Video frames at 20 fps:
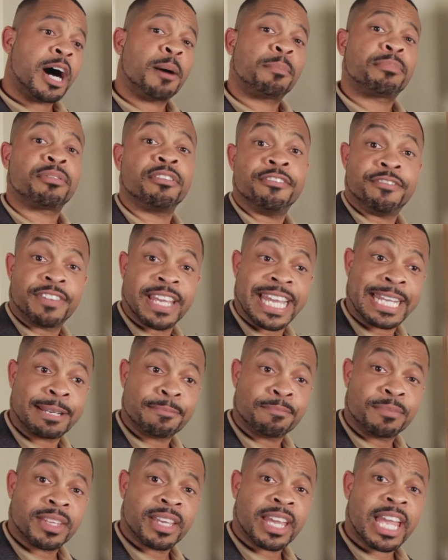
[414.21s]
prevent
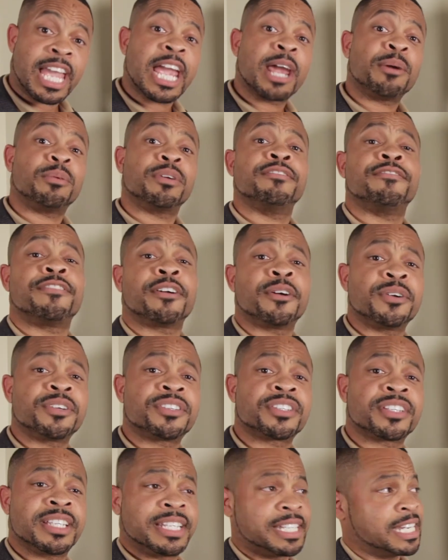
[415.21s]
and
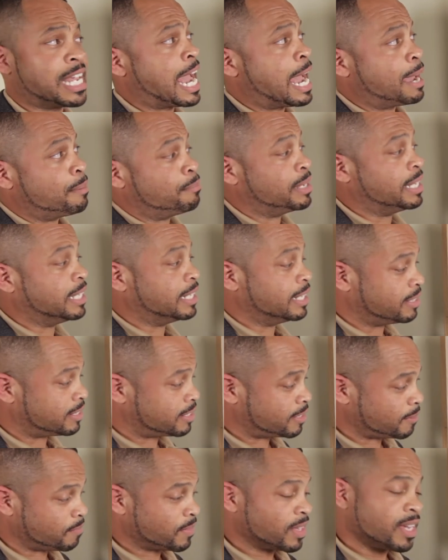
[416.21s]
reverse
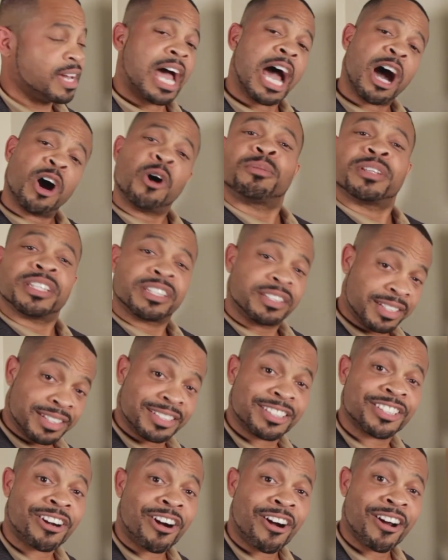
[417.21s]
diabetes. I hope
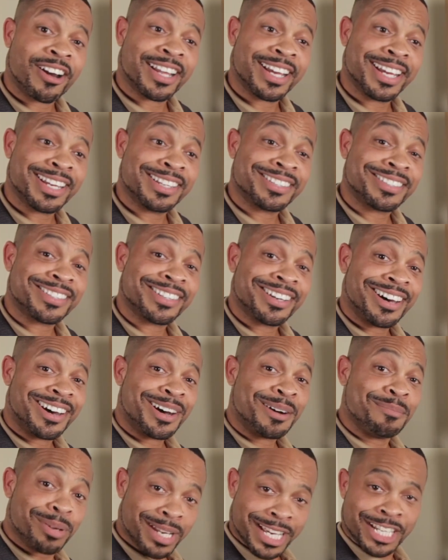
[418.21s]
this chart has
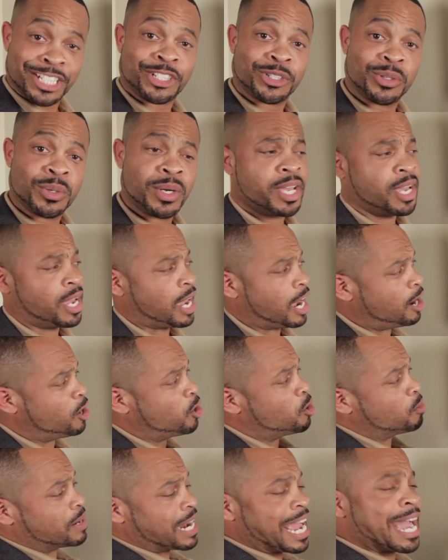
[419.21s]
blessed you. I
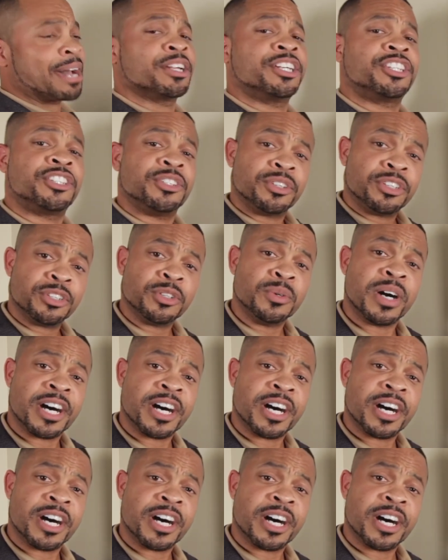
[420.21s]
hope now that you do